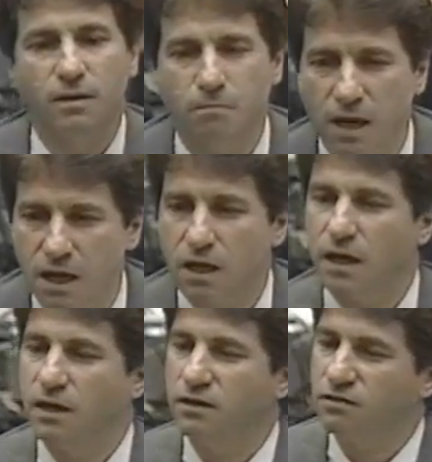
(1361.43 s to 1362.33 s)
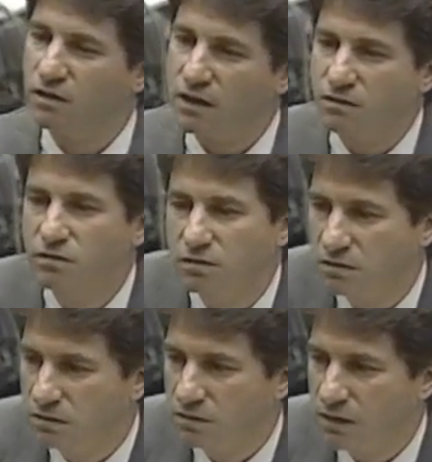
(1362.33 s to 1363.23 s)
make any sense?
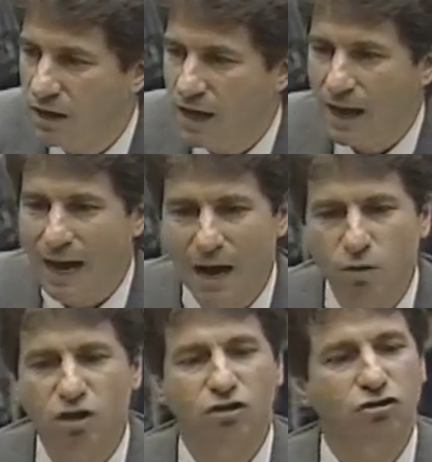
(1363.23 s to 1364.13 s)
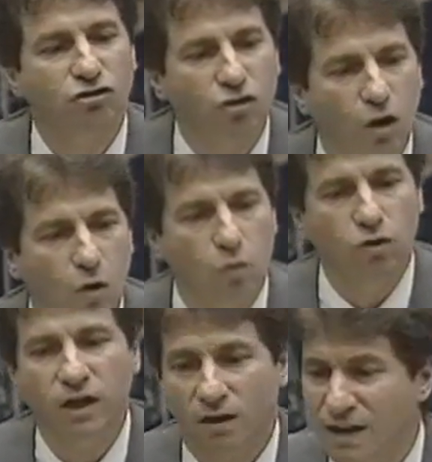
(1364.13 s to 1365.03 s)
How could so
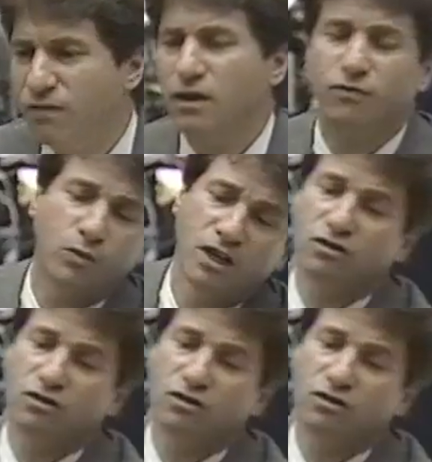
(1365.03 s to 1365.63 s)
little, even if we